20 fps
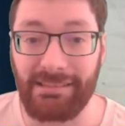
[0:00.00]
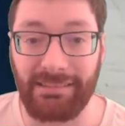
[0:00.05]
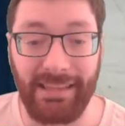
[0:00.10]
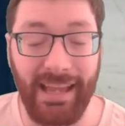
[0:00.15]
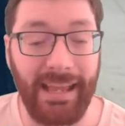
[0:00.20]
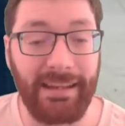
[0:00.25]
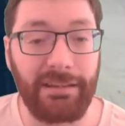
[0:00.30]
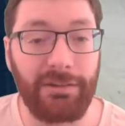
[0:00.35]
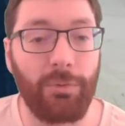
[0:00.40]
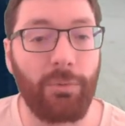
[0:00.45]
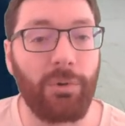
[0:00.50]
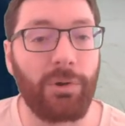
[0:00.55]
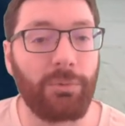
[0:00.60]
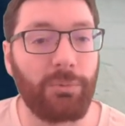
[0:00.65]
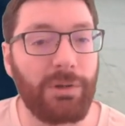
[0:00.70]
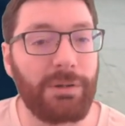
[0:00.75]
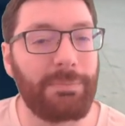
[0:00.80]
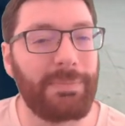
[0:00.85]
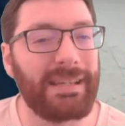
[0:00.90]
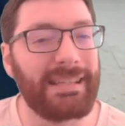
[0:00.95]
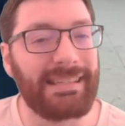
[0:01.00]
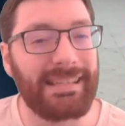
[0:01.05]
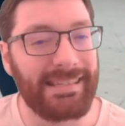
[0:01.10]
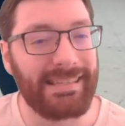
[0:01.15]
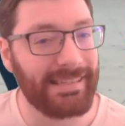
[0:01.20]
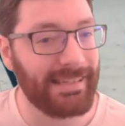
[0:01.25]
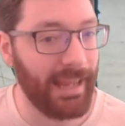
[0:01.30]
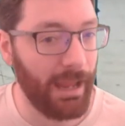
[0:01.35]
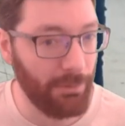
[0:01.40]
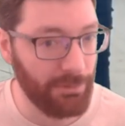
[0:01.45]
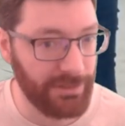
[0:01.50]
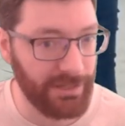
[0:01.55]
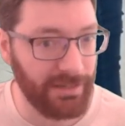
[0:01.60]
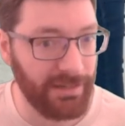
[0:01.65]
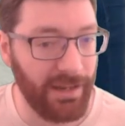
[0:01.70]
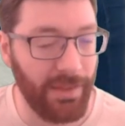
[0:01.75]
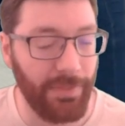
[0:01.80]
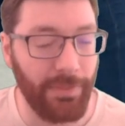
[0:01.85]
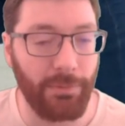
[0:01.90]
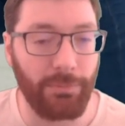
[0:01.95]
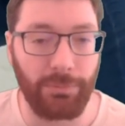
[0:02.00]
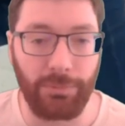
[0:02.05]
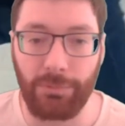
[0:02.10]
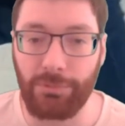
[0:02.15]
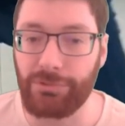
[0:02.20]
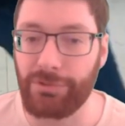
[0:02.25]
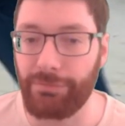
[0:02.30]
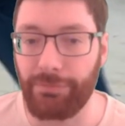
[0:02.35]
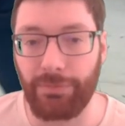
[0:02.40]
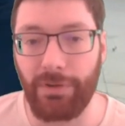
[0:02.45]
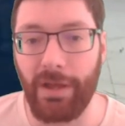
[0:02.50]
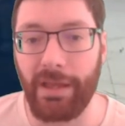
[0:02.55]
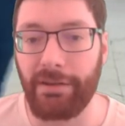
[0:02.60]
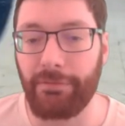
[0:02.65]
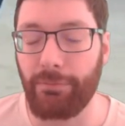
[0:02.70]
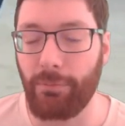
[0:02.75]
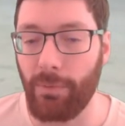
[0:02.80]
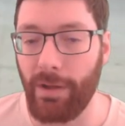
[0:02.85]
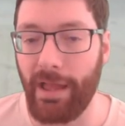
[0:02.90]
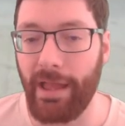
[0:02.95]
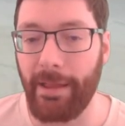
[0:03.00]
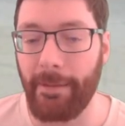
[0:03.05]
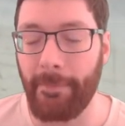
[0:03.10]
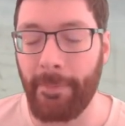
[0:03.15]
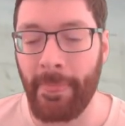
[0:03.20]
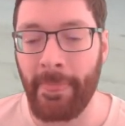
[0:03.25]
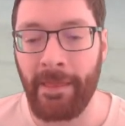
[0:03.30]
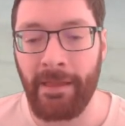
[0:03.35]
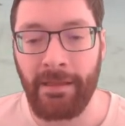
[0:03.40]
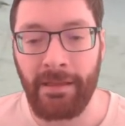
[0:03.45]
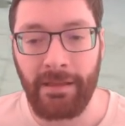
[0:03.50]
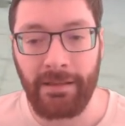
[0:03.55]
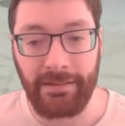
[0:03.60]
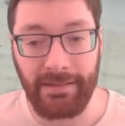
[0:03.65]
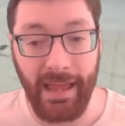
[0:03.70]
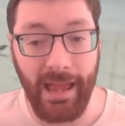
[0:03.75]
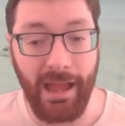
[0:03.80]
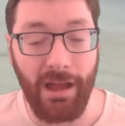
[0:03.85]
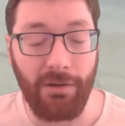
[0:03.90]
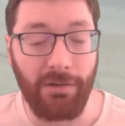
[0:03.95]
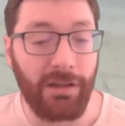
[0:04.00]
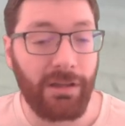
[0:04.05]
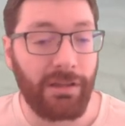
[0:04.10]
landed or would be discounted in the rules of right of way. Now,